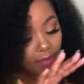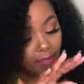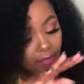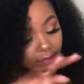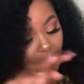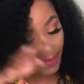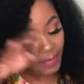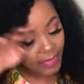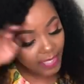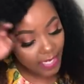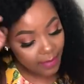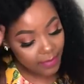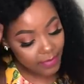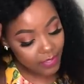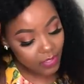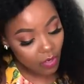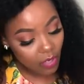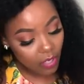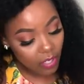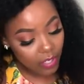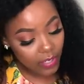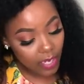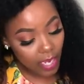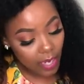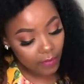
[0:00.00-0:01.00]
Sometimes
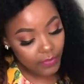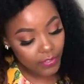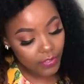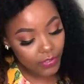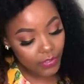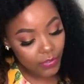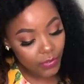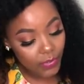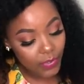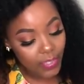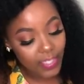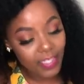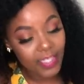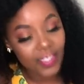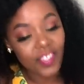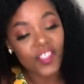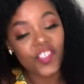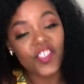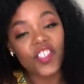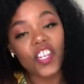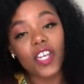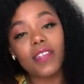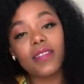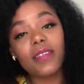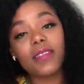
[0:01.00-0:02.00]
all you have to do
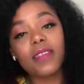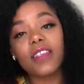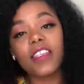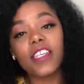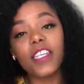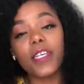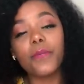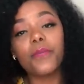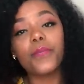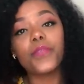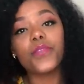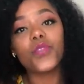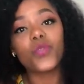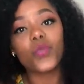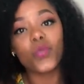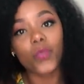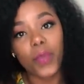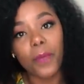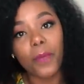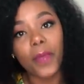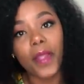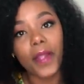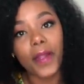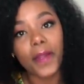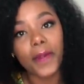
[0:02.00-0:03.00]
is just keep
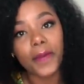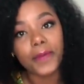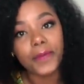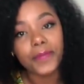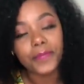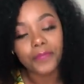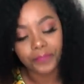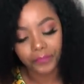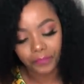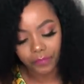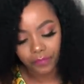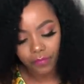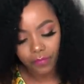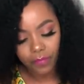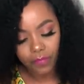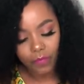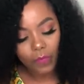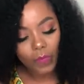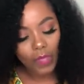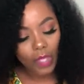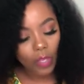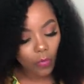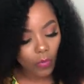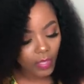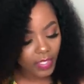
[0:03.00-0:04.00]
swimming.
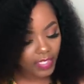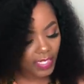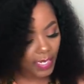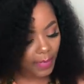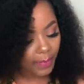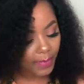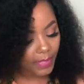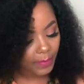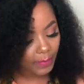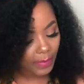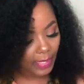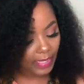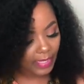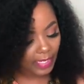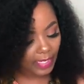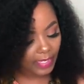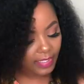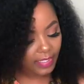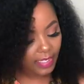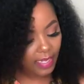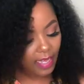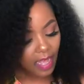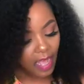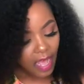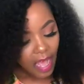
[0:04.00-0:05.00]
What do I mean by
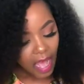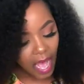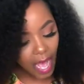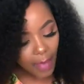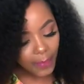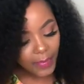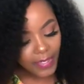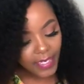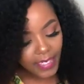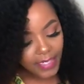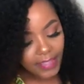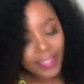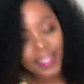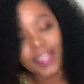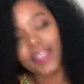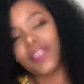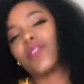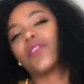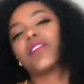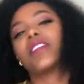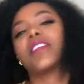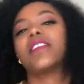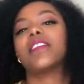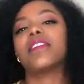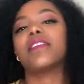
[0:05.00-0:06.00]
that? Happiness is
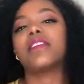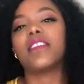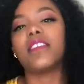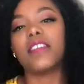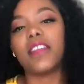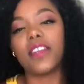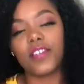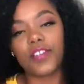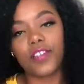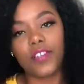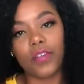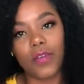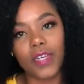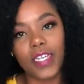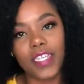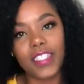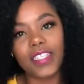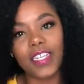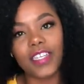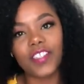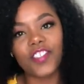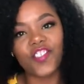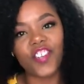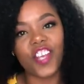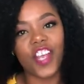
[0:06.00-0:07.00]
not a destination,
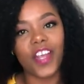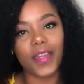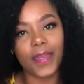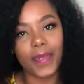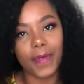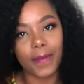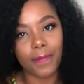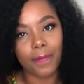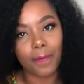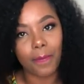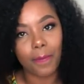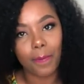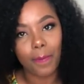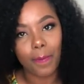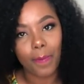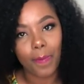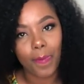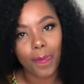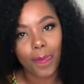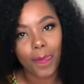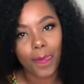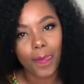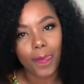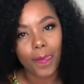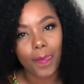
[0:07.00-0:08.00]
it's a journey.
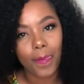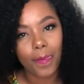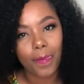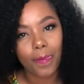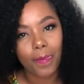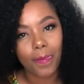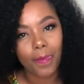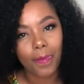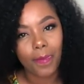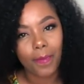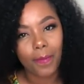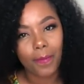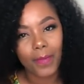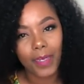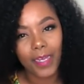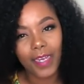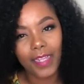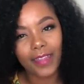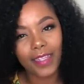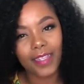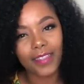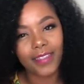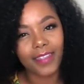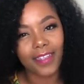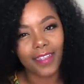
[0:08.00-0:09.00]

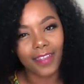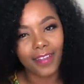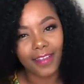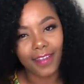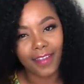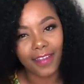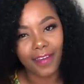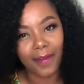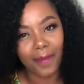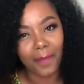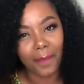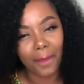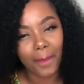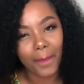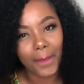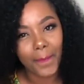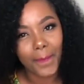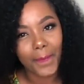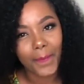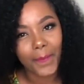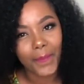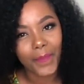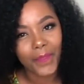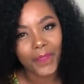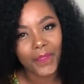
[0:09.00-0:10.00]
Let that sink in.
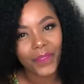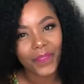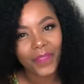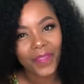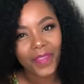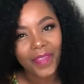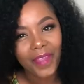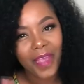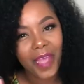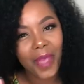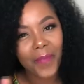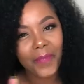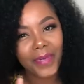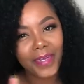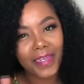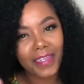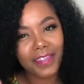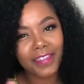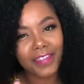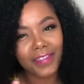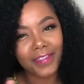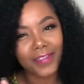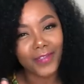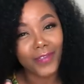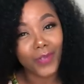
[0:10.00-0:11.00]

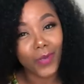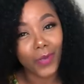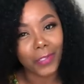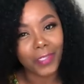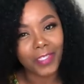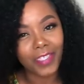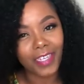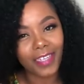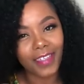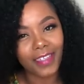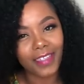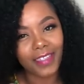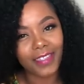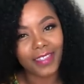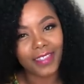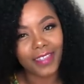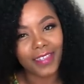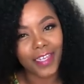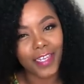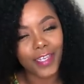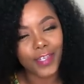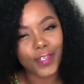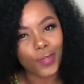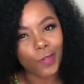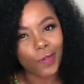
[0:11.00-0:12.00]
Happiness is not a
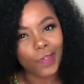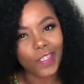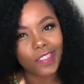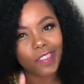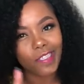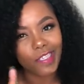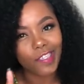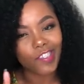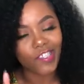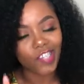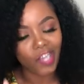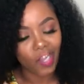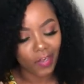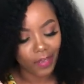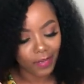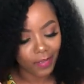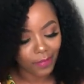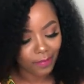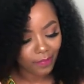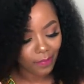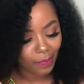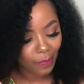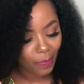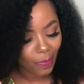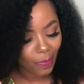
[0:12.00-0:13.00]
destination, it's a journey.